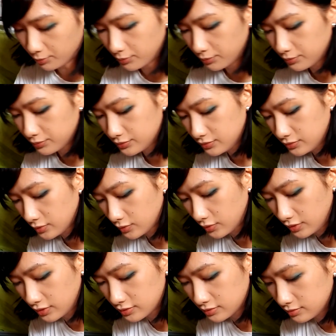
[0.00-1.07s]
Okay, I'm
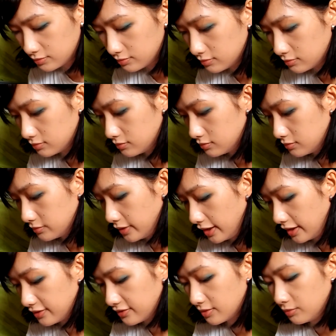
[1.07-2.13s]
gonna
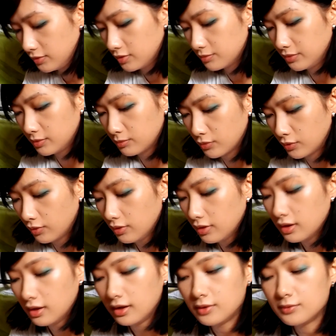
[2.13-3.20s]
add something a bit
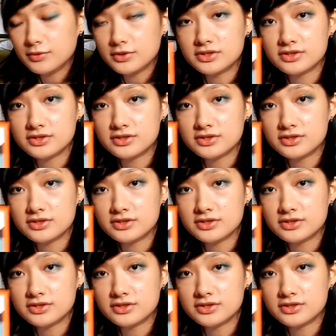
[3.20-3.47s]
more,